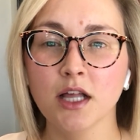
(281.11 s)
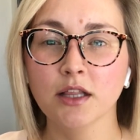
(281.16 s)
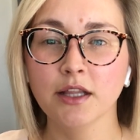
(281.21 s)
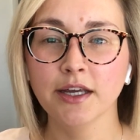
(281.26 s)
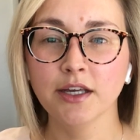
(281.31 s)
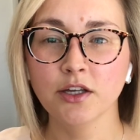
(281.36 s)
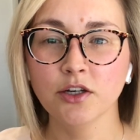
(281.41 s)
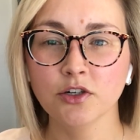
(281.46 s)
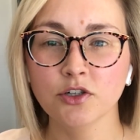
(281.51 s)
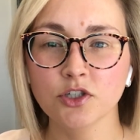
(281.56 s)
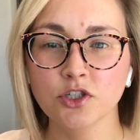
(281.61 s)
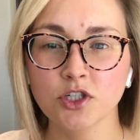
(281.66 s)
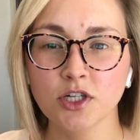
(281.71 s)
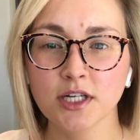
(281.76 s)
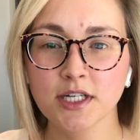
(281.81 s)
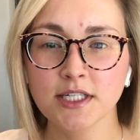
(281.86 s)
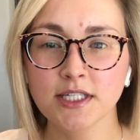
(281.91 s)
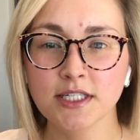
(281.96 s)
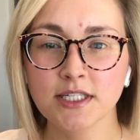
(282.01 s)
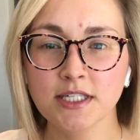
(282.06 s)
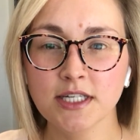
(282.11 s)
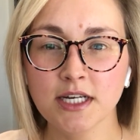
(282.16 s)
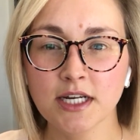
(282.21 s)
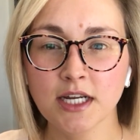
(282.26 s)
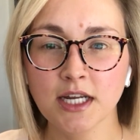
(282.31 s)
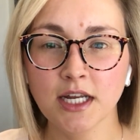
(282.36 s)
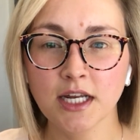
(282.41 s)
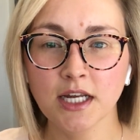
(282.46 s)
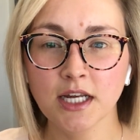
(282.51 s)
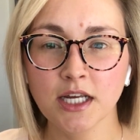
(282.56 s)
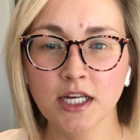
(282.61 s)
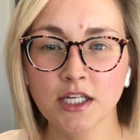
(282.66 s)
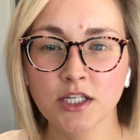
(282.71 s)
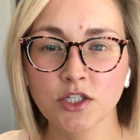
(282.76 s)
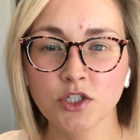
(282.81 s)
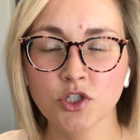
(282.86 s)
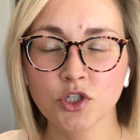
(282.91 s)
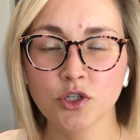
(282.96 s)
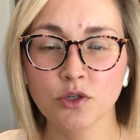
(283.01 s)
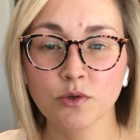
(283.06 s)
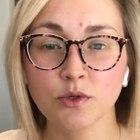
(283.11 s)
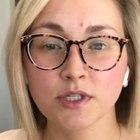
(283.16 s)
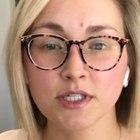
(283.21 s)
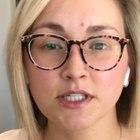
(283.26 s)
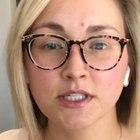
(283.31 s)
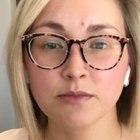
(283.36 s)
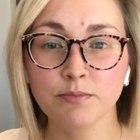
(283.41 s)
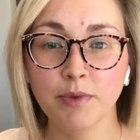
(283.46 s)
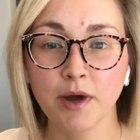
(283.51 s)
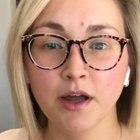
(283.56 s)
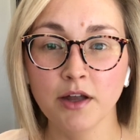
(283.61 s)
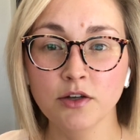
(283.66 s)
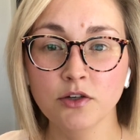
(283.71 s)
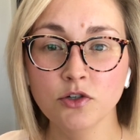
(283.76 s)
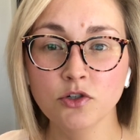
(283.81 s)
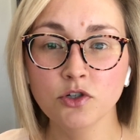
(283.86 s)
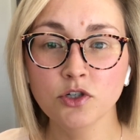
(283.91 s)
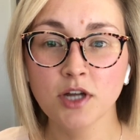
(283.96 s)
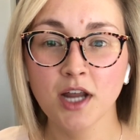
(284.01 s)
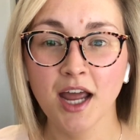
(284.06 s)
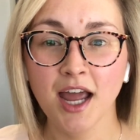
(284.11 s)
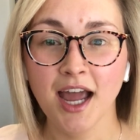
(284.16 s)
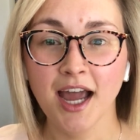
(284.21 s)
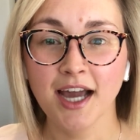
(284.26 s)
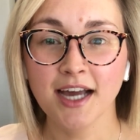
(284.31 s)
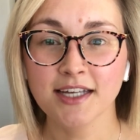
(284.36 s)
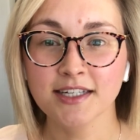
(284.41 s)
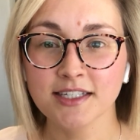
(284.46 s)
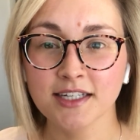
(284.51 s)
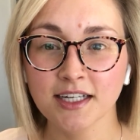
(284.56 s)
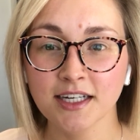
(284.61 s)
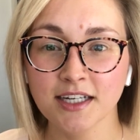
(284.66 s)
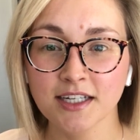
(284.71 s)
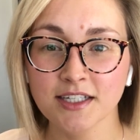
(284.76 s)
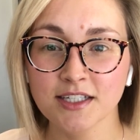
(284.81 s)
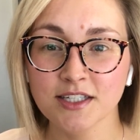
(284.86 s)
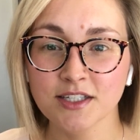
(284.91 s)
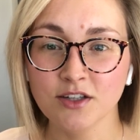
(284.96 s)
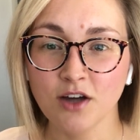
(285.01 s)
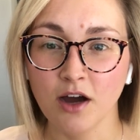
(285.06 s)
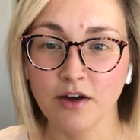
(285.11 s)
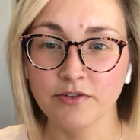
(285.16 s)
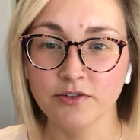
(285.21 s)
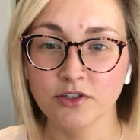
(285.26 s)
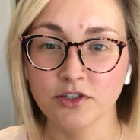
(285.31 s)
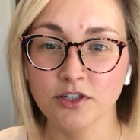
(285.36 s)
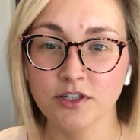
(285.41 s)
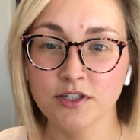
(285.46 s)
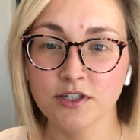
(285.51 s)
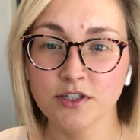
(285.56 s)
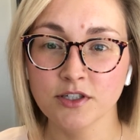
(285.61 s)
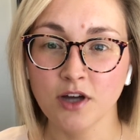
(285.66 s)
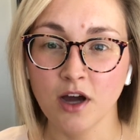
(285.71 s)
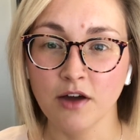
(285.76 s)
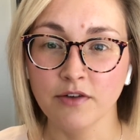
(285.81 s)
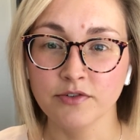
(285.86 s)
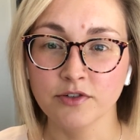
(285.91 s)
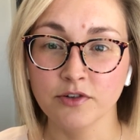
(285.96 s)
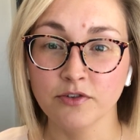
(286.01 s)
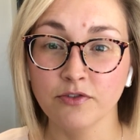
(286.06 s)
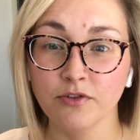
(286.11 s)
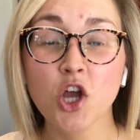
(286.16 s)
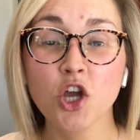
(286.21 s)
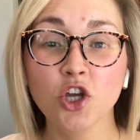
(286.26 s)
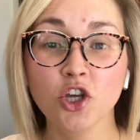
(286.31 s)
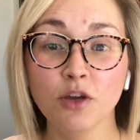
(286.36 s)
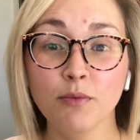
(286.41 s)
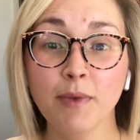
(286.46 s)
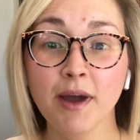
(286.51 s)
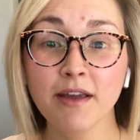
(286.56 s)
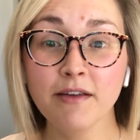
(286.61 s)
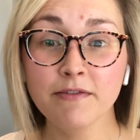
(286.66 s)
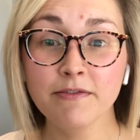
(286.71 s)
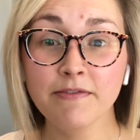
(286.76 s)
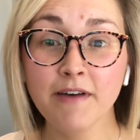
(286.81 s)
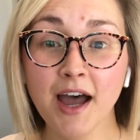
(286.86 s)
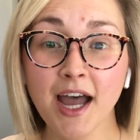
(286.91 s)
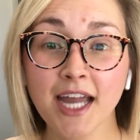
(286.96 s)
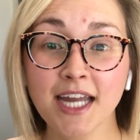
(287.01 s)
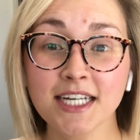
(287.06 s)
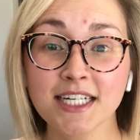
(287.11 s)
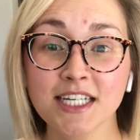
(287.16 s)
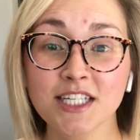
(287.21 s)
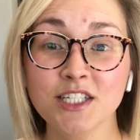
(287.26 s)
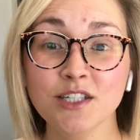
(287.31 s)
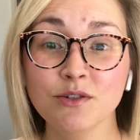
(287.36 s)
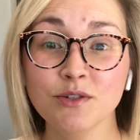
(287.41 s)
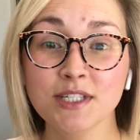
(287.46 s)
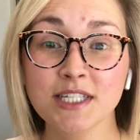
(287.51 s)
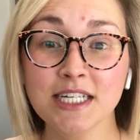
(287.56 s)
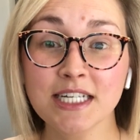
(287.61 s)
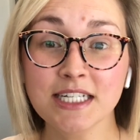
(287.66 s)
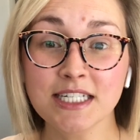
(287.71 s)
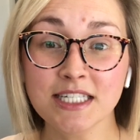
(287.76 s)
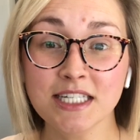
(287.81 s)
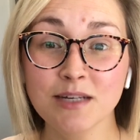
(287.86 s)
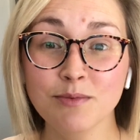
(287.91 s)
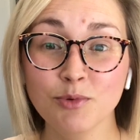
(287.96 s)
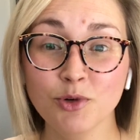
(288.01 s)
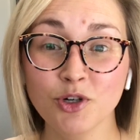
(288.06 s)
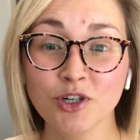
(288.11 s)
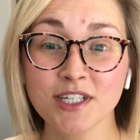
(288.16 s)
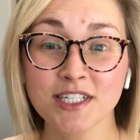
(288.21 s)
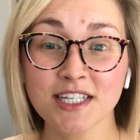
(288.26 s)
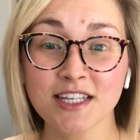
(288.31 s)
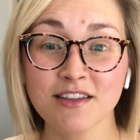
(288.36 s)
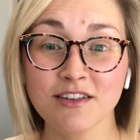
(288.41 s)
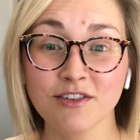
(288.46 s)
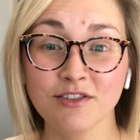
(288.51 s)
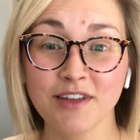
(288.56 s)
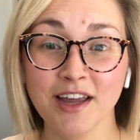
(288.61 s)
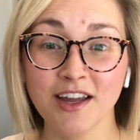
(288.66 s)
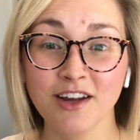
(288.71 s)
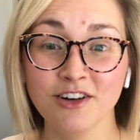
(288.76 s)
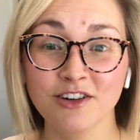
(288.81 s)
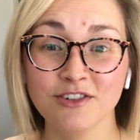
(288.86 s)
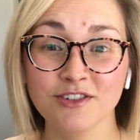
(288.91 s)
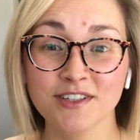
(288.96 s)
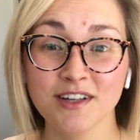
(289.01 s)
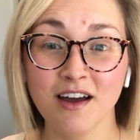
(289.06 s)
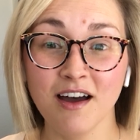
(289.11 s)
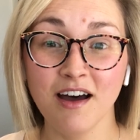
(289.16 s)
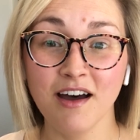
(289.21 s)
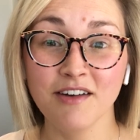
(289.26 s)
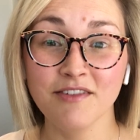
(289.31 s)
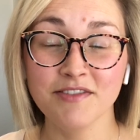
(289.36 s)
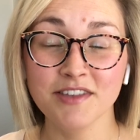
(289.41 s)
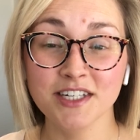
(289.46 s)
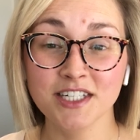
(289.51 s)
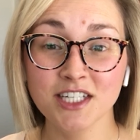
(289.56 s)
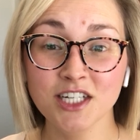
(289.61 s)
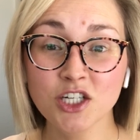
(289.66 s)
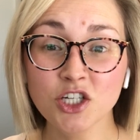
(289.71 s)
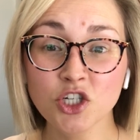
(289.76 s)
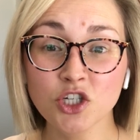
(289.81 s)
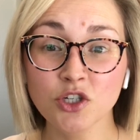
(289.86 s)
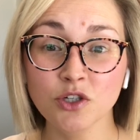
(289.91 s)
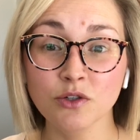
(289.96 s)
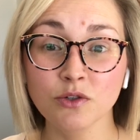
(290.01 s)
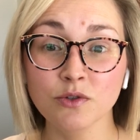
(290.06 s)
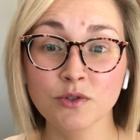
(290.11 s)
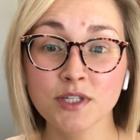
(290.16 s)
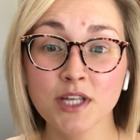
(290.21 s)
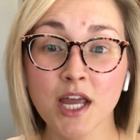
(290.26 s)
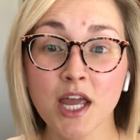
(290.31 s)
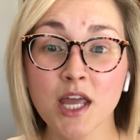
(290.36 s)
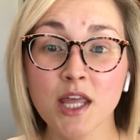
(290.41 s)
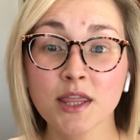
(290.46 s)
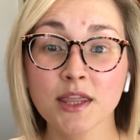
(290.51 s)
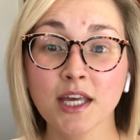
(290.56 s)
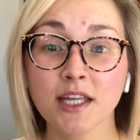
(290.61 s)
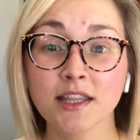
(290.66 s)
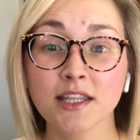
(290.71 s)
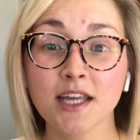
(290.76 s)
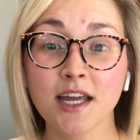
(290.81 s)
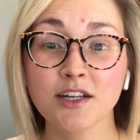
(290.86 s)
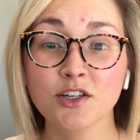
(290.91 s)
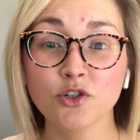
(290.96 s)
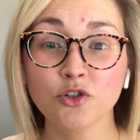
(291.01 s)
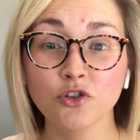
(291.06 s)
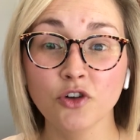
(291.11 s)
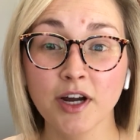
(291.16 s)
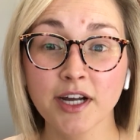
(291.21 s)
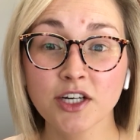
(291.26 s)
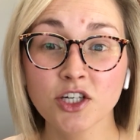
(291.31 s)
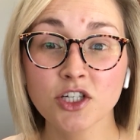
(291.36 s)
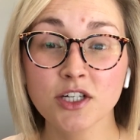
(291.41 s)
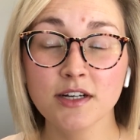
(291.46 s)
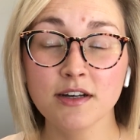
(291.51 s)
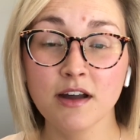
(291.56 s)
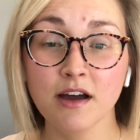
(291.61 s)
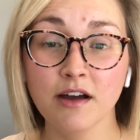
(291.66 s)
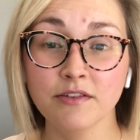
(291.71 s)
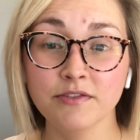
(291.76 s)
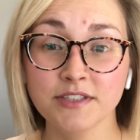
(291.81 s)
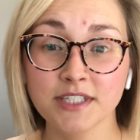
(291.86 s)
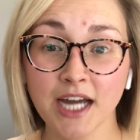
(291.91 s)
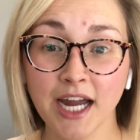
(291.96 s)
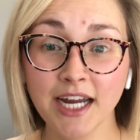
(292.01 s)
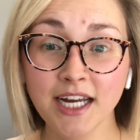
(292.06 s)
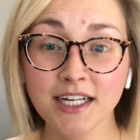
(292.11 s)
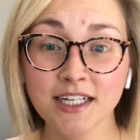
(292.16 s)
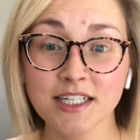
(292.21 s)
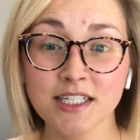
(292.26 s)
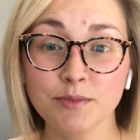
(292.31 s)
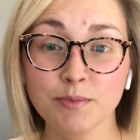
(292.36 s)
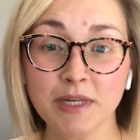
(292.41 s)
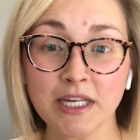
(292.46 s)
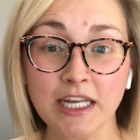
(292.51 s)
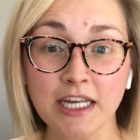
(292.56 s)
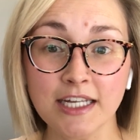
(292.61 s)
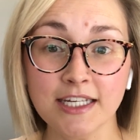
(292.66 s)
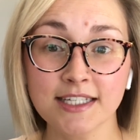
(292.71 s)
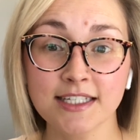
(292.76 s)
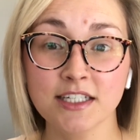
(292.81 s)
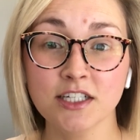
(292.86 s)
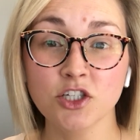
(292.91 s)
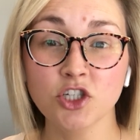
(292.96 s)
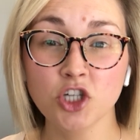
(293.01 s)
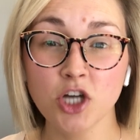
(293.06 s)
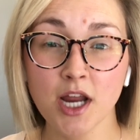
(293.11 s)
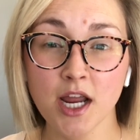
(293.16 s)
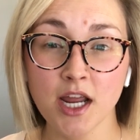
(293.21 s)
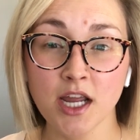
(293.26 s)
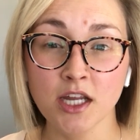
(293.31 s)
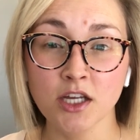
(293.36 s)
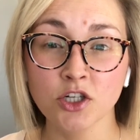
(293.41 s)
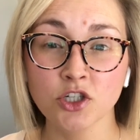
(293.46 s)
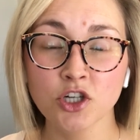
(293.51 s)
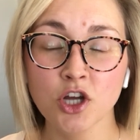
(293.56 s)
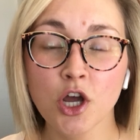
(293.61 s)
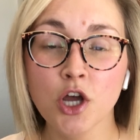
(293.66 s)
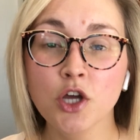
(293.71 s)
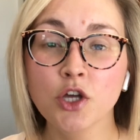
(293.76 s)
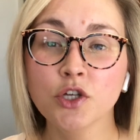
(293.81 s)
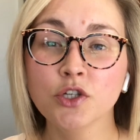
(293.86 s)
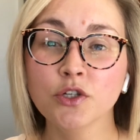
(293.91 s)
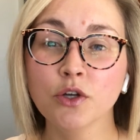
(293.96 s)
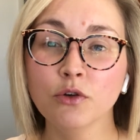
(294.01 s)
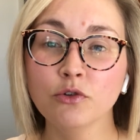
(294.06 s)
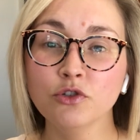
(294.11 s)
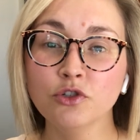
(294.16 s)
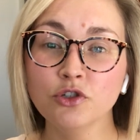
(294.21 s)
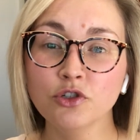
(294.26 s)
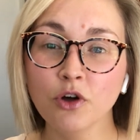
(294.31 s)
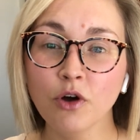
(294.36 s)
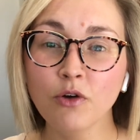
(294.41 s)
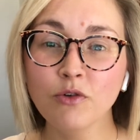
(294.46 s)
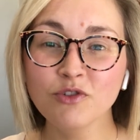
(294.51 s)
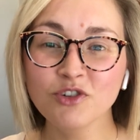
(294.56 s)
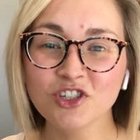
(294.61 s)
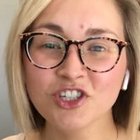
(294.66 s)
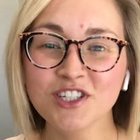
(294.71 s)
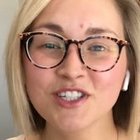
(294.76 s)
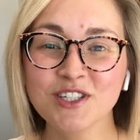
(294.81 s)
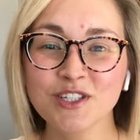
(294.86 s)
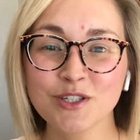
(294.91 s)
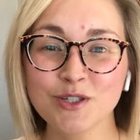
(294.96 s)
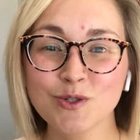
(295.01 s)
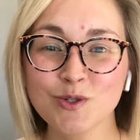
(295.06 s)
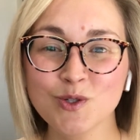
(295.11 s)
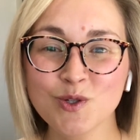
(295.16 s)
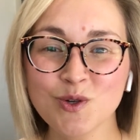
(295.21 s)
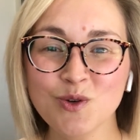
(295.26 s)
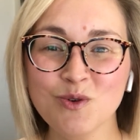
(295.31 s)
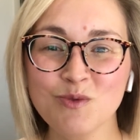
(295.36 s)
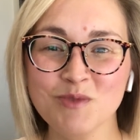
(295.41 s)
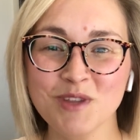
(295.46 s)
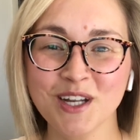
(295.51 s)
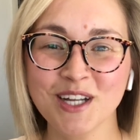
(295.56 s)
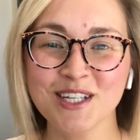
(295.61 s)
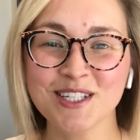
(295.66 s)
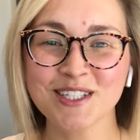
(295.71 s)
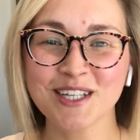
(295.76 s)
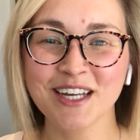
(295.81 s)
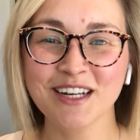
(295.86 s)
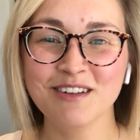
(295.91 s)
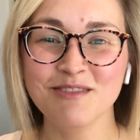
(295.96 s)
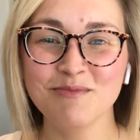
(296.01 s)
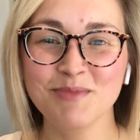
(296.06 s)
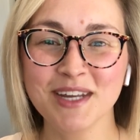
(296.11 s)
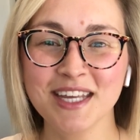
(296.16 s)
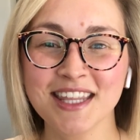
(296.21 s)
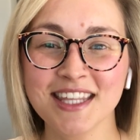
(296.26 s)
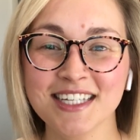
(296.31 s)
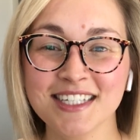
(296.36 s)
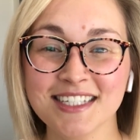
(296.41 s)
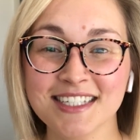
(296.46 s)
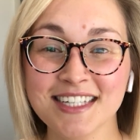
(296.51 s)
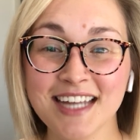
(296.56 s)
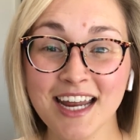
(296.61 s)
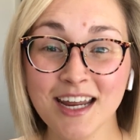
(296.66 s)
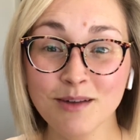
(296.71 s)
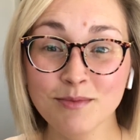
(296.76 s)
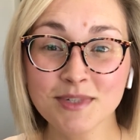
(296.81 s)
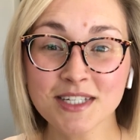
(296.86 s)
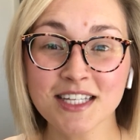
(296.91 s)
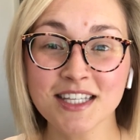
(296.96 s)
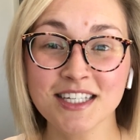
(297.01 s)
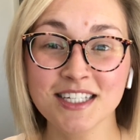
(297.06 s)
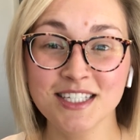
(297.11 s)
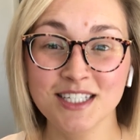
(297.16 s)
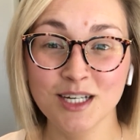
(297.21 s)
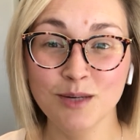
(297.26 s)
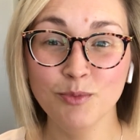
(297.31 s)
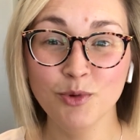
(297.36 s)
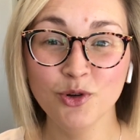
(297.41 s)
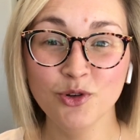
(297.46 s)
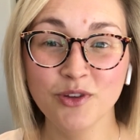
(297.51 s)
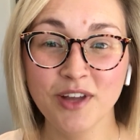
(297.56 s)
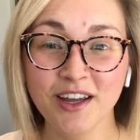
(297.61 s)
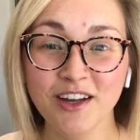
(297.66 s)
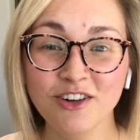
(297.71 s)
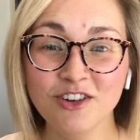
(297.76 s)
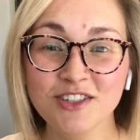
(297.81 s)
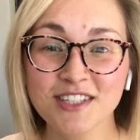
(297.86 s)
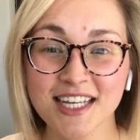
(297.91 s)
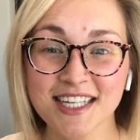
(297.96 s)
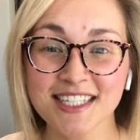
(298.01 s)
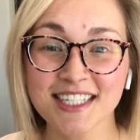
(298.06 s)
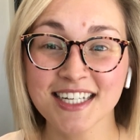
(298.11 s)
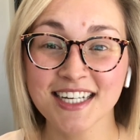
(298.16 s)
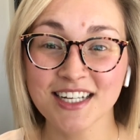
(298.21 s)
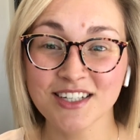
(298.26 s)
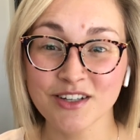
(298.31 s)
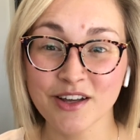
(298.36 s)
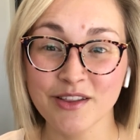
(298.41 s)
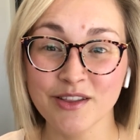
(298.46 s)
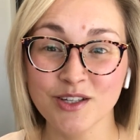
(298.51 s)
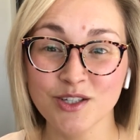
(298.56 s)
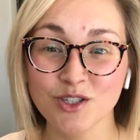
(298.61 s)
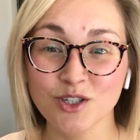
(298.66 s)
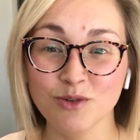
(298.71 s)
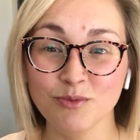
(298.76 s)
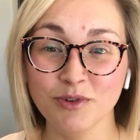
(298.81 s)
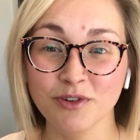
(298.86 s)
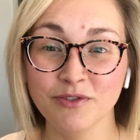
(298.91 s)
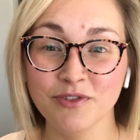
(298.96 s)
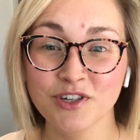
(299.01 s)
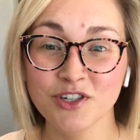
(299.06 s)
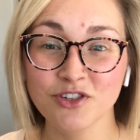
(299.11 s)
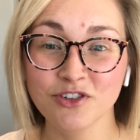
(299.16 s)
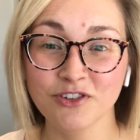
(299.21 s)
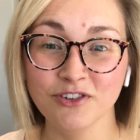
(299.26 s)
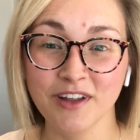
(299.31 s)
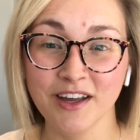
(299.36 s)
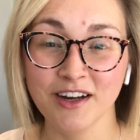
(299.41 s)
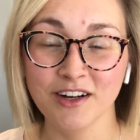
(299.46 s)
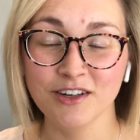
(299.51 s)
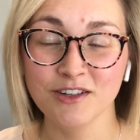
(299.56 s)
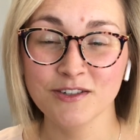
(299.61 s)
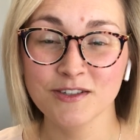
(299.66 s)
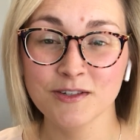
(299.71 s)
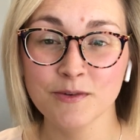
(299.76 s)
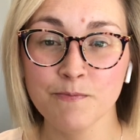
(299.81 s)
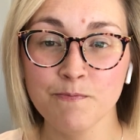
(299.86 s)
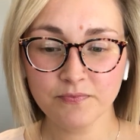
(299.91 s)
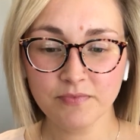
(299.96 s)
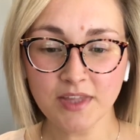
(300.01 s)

like you're just sinking into a sponge as it gets softer and softer. You might find as you sink deeper into the layers of the tissues that the direction of tightness begins to change. So don't just assume that it's going to be the same to the deeper layers as it is on the superficial layers.